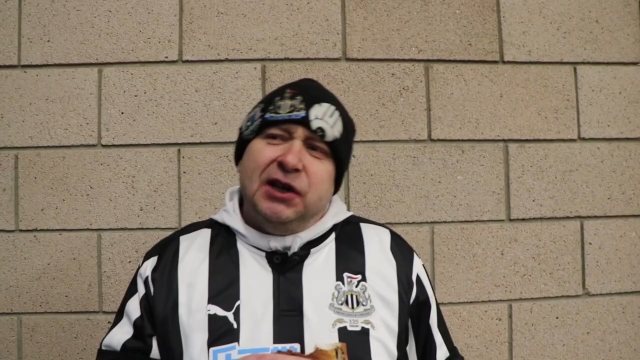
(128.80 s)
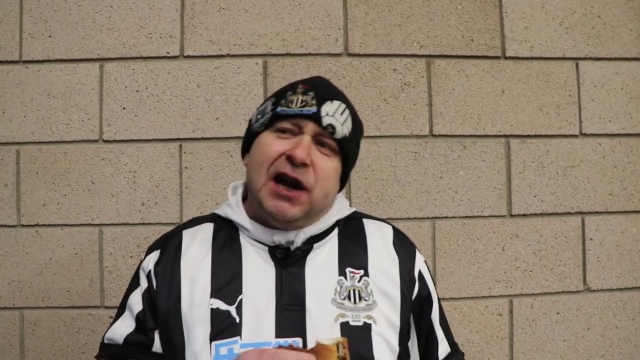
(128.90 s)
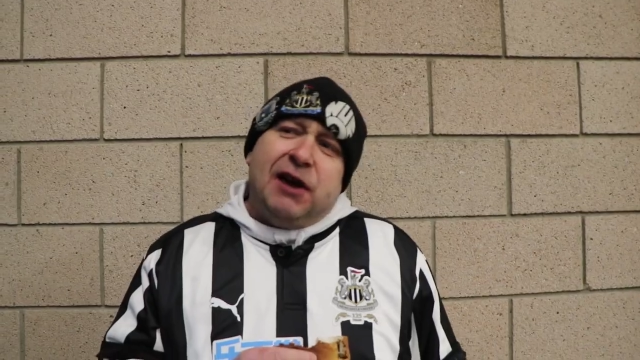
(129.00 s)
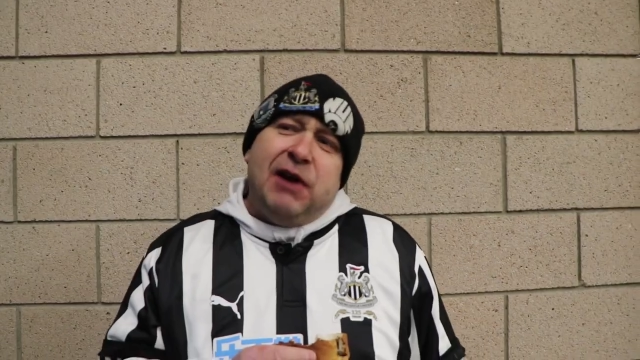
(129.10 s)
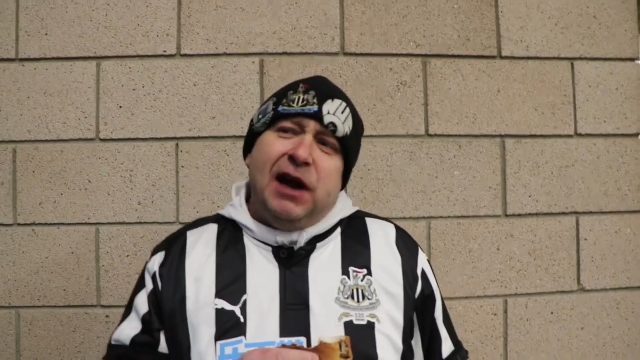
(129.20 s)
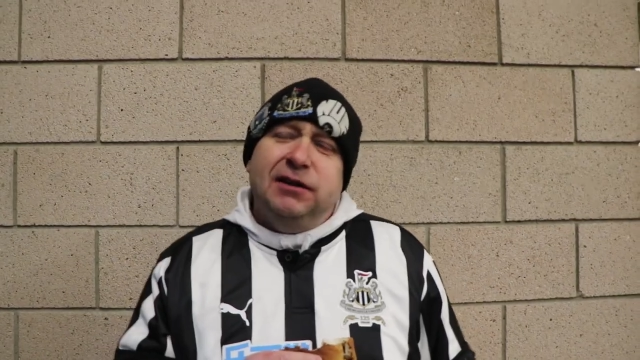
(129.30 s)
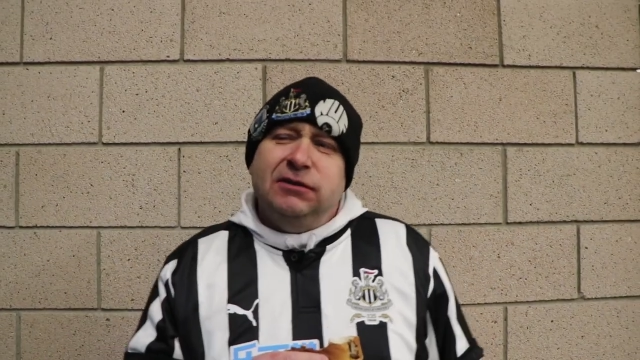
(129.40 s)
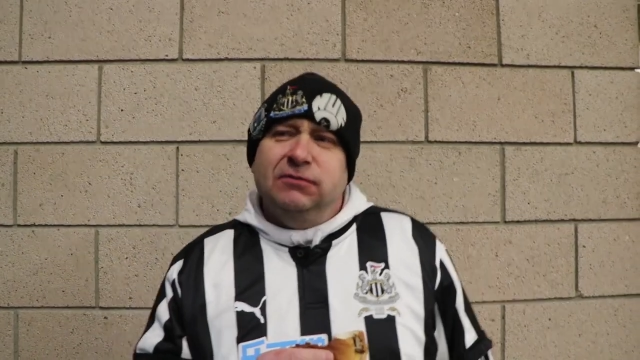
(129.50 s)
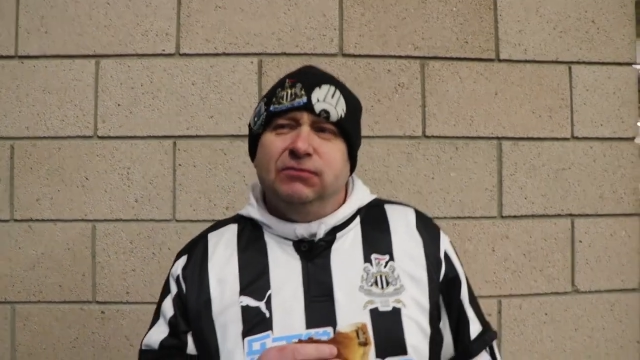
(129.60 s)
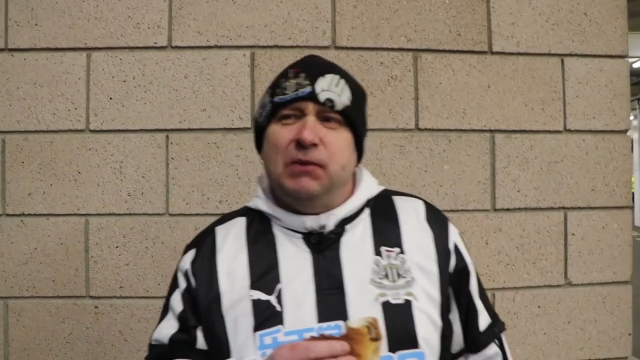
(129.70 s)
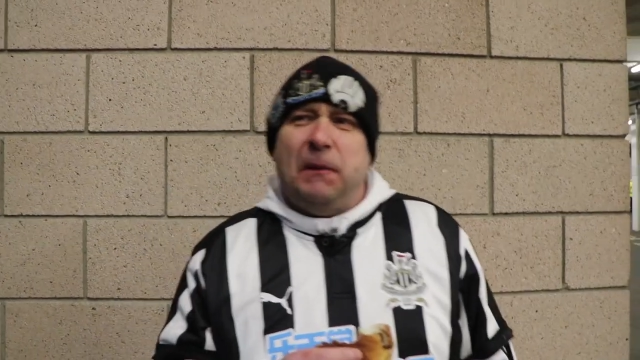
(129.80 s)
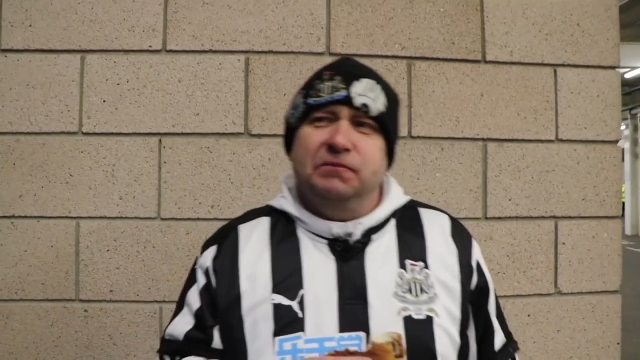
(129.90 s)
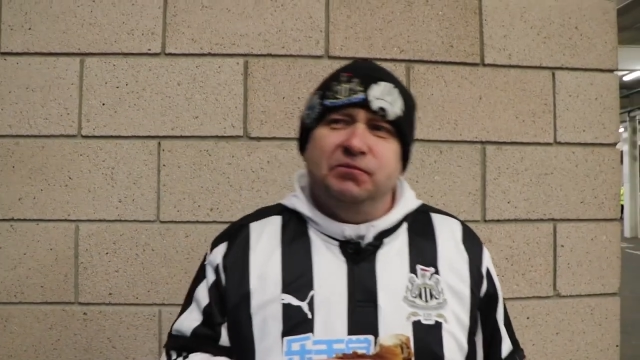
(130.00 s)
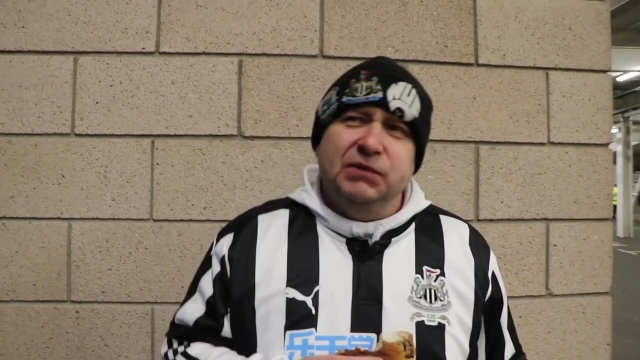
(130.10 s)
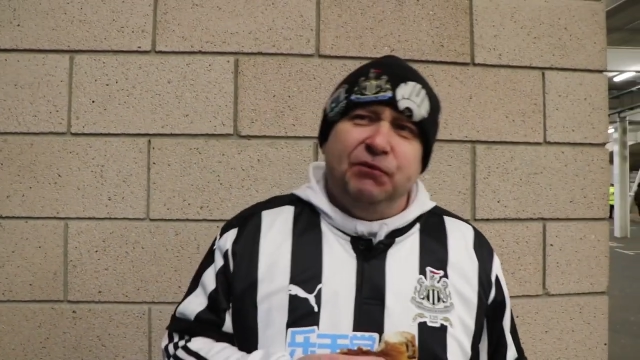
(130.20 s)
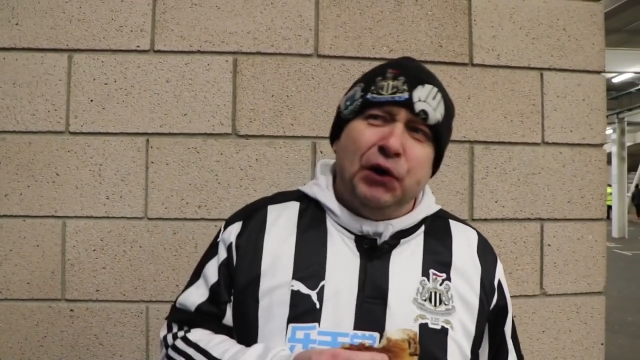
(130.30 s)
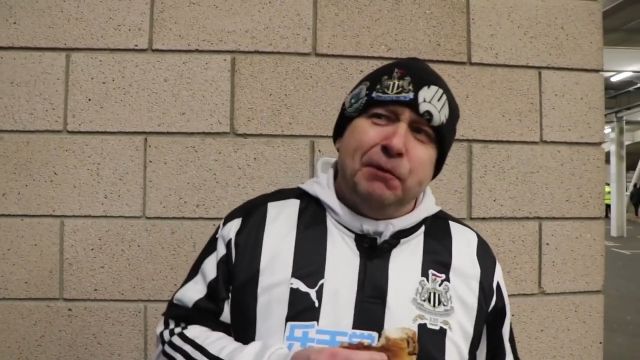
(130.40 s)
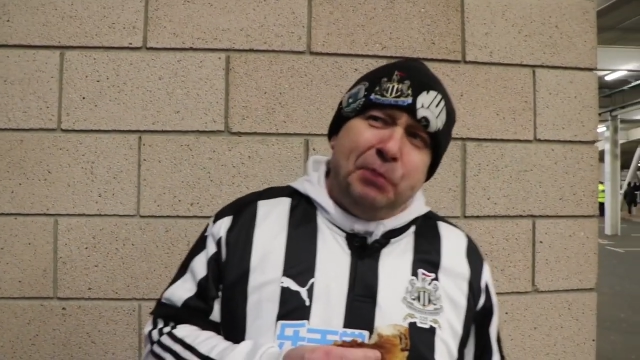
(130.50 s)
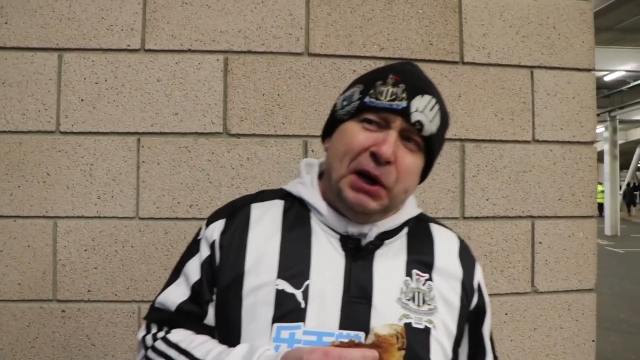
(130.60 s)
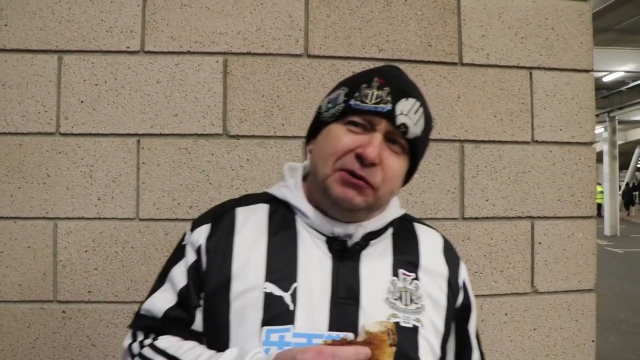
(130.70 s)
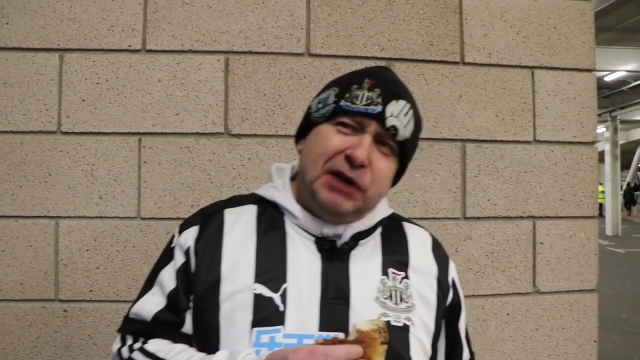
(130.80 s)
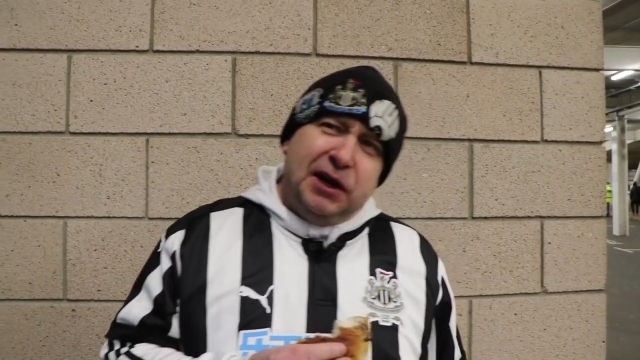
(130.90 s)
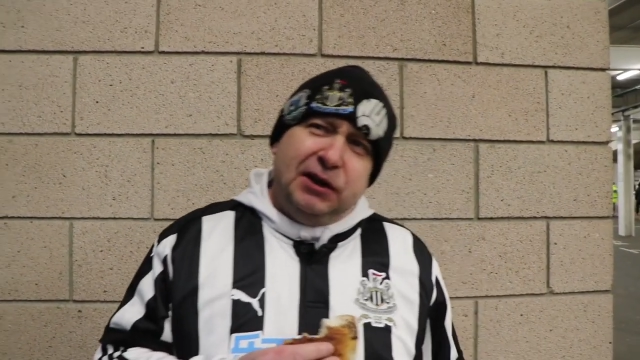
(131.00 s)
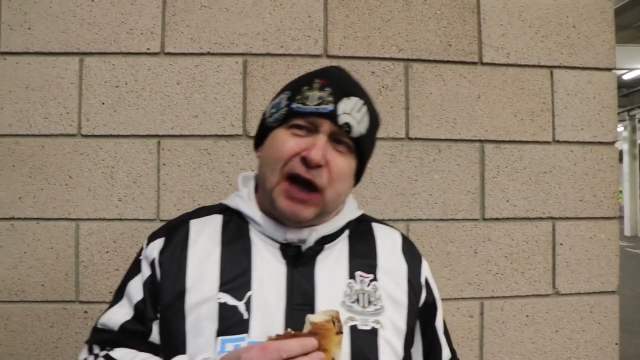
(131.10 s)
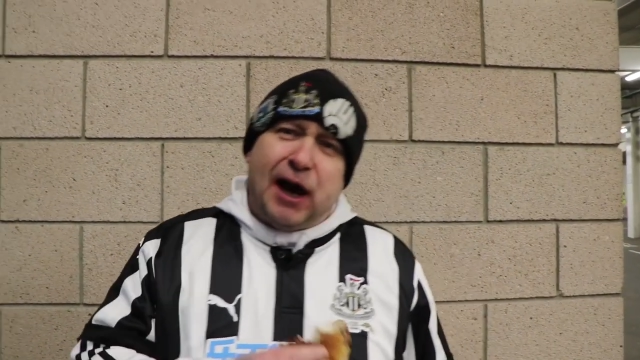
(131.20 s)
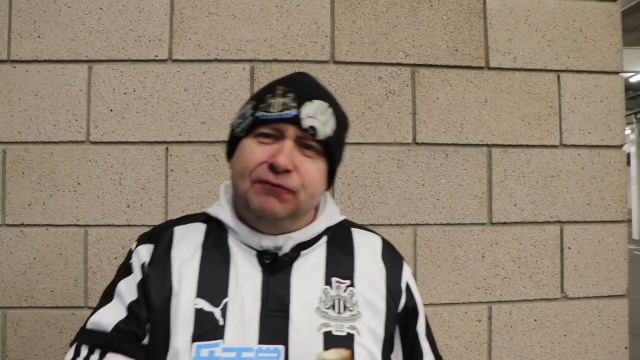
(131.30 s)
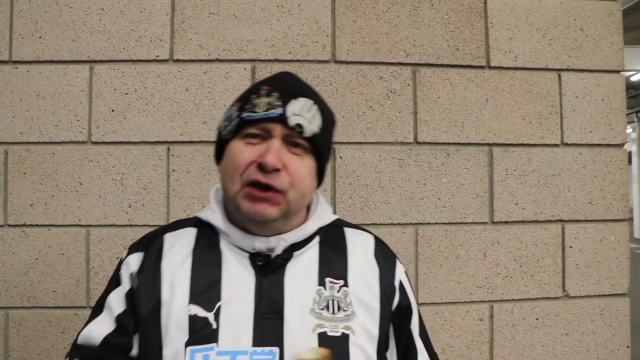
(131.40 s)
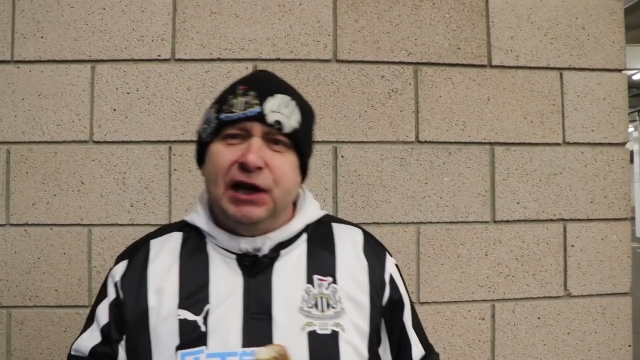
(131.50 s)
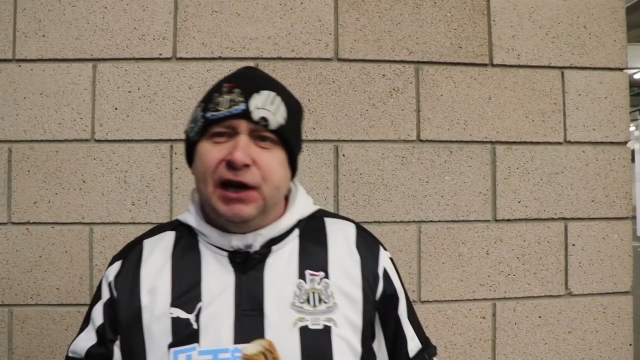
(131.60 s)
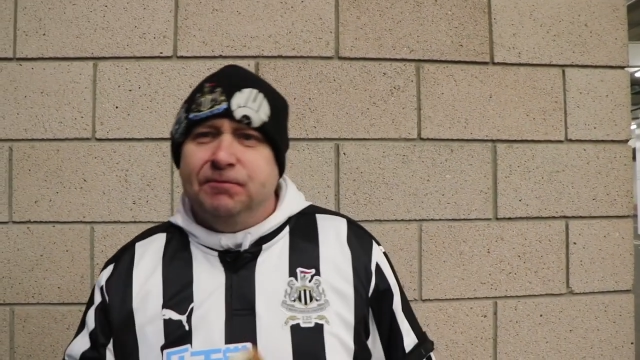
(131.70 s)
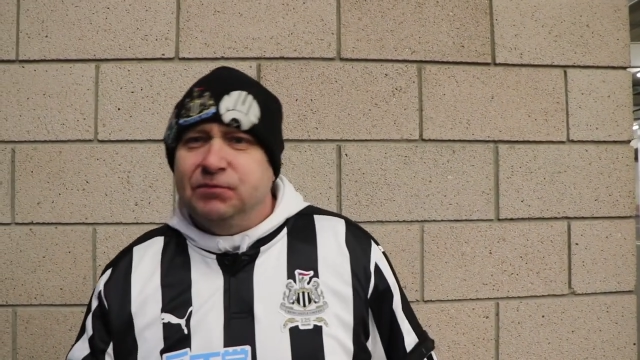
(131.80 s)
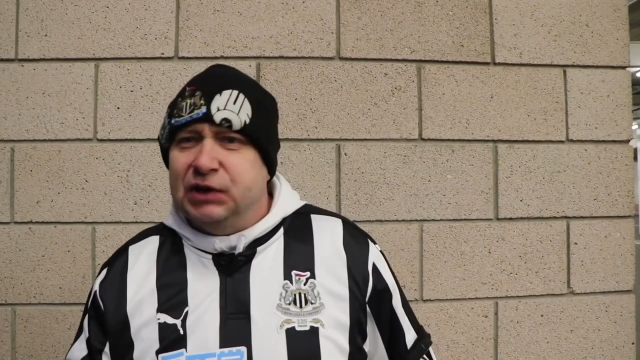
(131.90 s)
Did right for a bit, then he dived again.